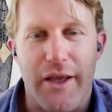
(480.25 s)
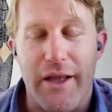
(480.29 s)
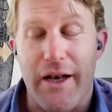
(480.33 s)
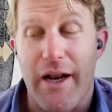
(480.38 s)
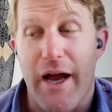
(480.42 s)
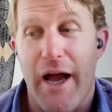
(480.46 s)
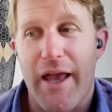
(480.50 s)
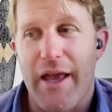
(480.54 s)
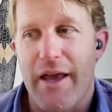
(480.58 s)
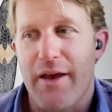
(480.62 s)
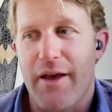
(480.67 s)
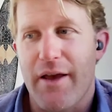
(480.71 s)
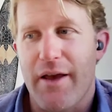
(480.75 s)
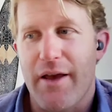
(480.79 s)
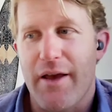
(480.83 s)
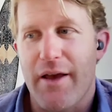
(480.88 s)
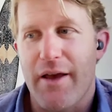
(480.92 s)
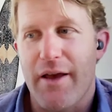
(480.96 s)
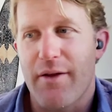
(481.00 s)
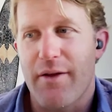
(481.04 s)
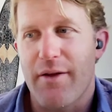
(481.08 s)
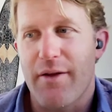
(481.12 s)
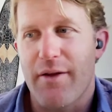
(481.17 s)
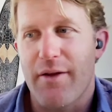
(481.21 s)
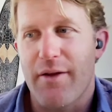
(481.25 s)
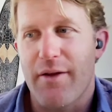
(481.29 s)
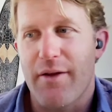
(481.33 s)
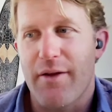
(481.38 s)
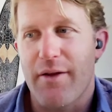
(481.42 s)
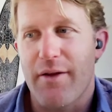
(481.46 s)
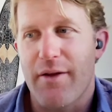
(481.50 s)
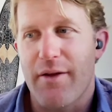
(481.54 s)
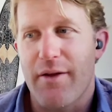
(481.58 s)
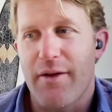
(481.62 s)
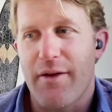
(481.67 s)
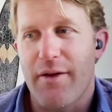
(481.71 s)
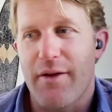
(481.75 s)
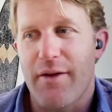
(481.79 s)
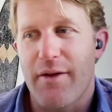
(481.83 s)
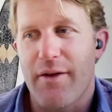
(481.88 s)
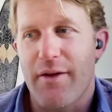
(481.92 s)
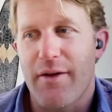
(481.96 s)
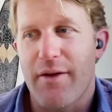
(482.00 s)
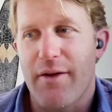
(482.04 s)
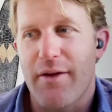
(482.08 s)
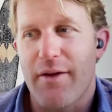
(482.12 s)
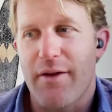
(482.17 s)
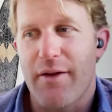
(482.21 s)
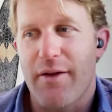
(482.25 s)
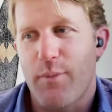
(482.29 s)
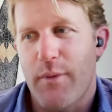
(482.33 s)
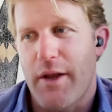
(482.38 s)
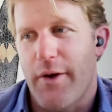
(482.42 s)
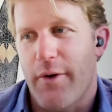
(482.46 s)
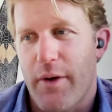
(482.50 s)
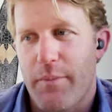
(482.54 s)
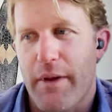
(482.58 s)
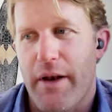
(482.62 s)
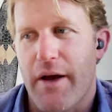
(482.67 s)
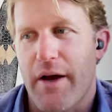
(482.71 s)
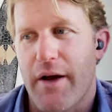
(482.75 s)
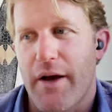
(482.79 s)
And I had, I'd been